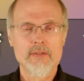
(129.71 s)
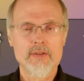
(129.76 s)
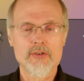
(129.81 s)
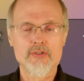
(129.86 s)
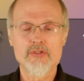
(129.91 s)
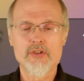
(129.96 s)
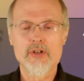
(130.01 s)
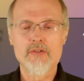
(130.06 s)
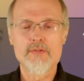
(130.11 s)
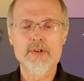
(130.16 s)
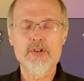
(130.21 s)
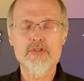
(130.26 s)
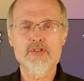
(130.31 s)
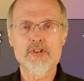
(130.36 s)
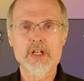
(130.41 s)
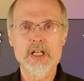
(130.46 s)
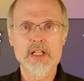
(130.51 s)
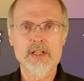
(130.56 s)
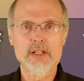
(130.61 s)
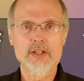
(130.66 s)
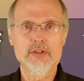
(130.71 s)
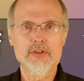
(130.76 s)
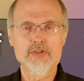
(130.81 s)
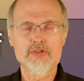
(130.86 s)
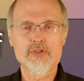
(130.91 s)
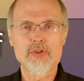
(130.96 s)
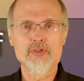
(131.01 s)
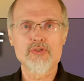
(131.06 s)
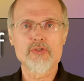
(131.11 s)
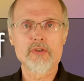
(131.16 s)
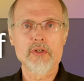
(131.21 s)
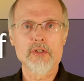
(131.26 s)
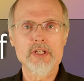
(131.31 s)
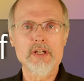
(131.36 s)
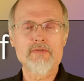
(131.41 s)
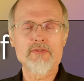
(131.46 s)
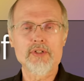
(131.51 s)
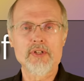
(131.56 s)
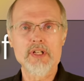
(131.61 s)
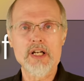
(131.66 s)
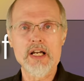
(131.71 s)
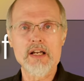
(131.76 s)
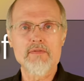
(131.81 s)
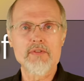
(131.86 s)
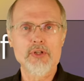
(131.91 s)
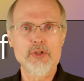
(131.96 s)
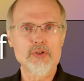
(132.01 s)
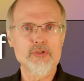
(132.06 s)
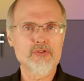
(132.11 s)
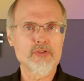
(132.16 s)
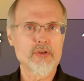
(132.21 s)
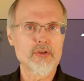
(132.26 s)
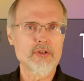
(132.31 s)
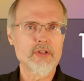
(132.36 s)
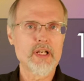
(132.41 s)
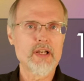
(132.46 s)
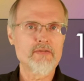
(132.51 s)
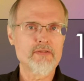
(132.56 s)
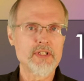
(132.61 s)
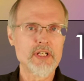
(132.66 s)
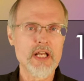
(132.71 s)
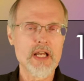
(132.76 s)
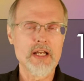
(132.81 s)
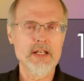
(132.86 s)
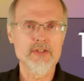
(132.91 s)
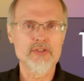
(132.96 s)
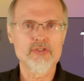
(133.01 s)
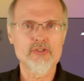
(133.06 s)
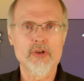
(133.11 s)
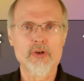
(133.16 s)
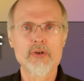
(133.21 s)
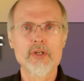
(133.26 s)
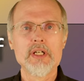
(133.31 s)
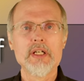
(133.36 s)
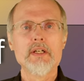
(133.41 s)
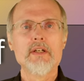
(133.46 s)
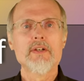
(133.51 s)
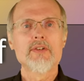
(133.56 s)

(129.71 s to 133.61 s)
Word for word: there's a division and then there's those that are left alive and those that are left dead so